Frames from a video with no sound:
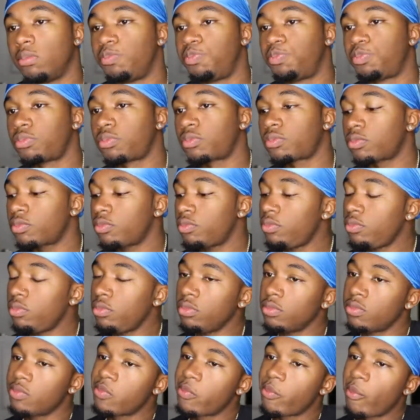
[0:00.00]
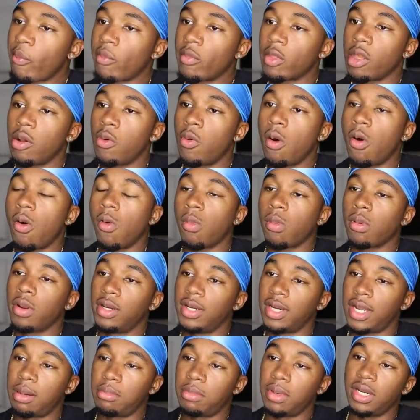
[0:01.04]
What's up, sexy? Well,
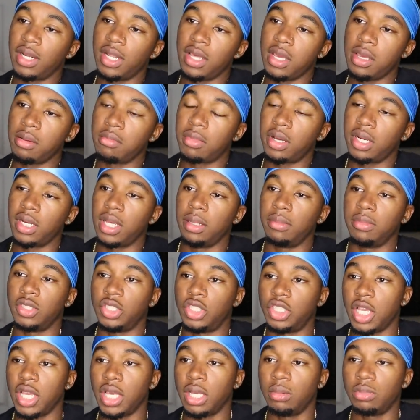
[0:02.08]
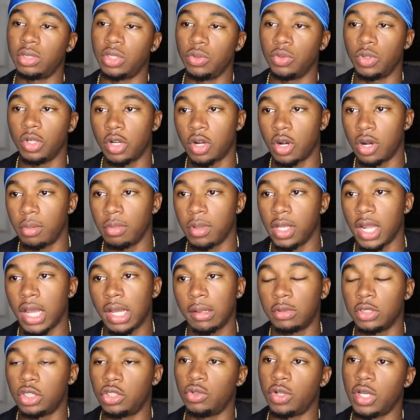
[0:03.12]
not my name. My name is James. You could call me
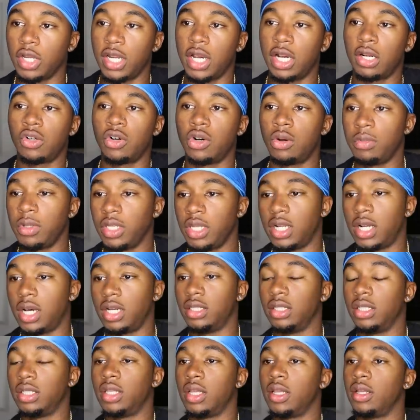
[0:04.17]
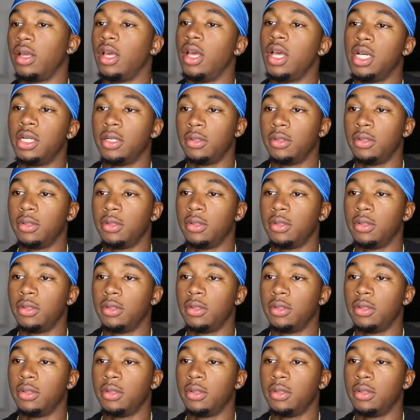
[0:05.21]
that, but you cannot call me the other thing.